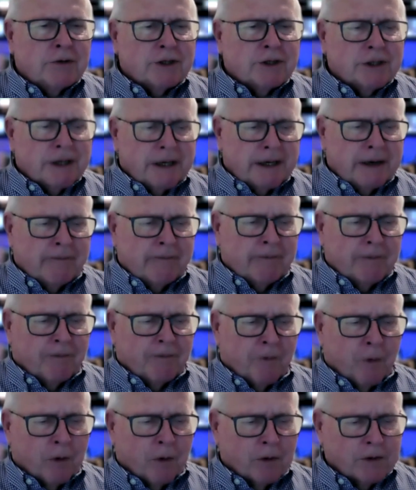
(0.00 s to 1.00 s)
see
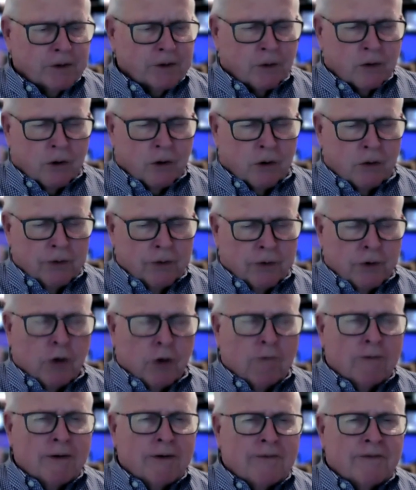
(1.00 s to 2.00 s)
for so-called
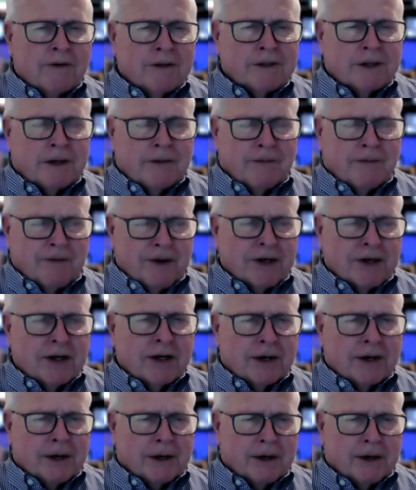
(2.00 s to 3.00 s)
COVID
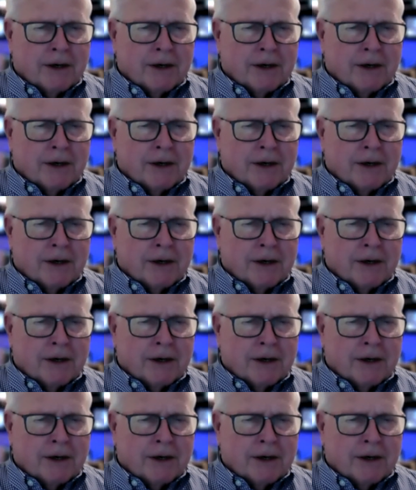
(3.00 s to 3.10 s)
fatigue?